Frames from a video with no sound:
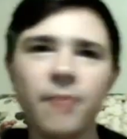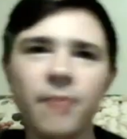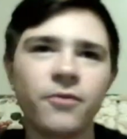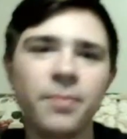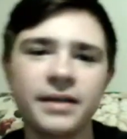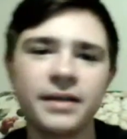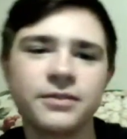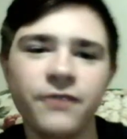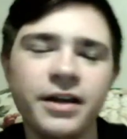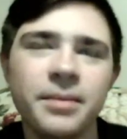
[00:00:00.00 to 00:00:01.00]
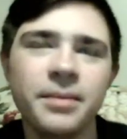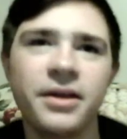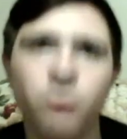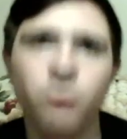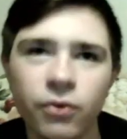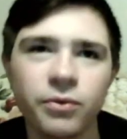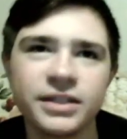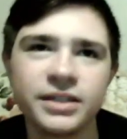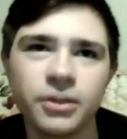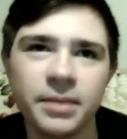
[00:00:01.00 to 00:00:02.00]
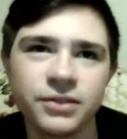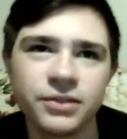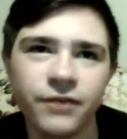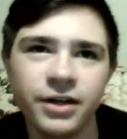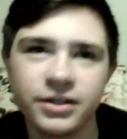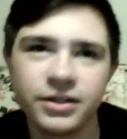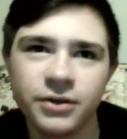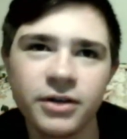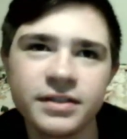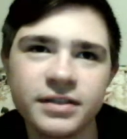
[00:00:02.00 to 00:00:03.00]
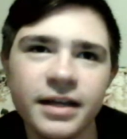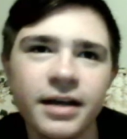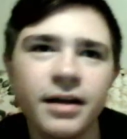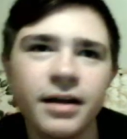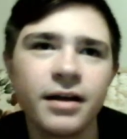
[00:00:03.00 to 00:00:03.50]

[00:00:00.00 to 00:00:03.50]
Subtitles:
I'm from Pennsylvania, man. Northwestern Pennsylvania. So here's the